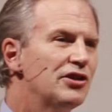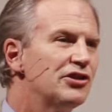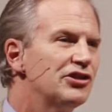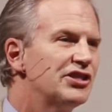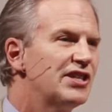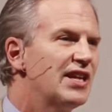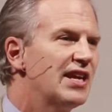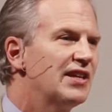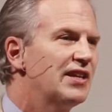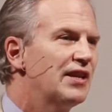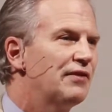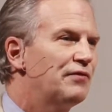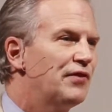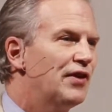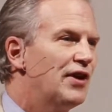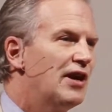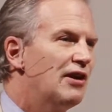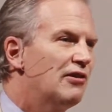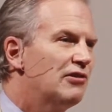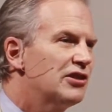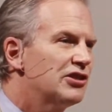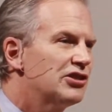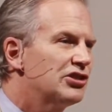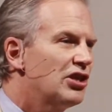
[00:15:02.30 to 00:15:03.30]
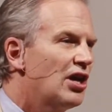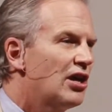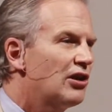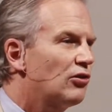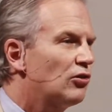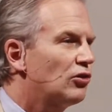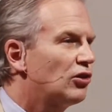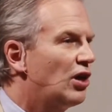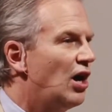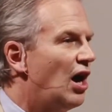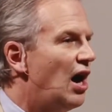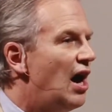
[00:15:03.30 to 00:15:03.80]
understand that for Aristotle,
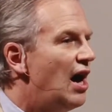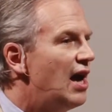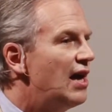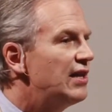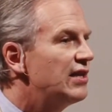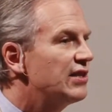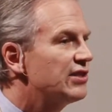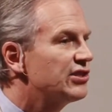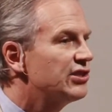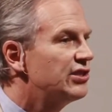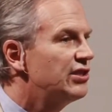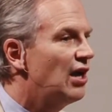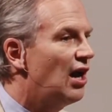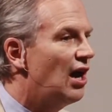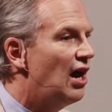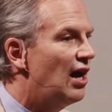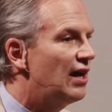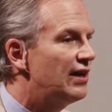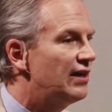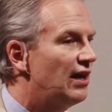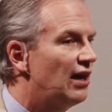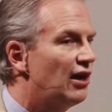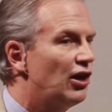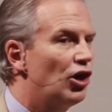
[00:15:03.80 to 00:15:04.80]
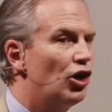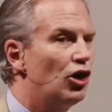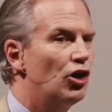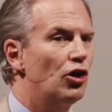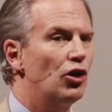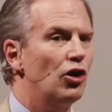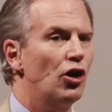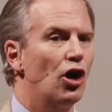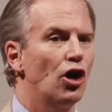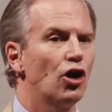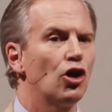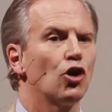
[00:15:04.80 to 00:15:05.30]
God is not
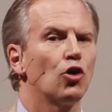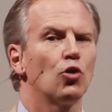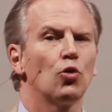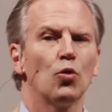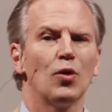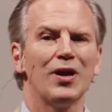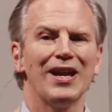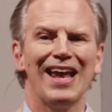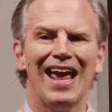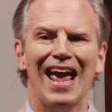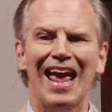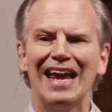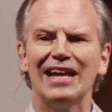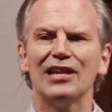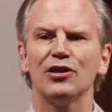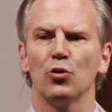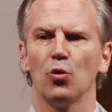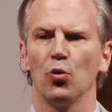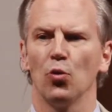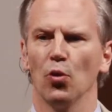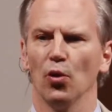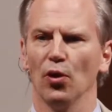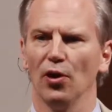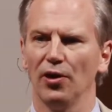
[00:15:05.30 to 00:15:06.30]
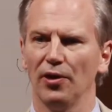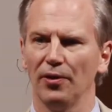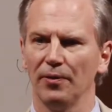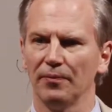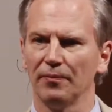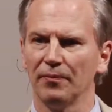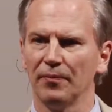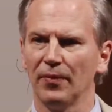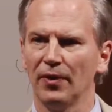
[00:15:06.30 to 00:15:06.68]
a, a creator.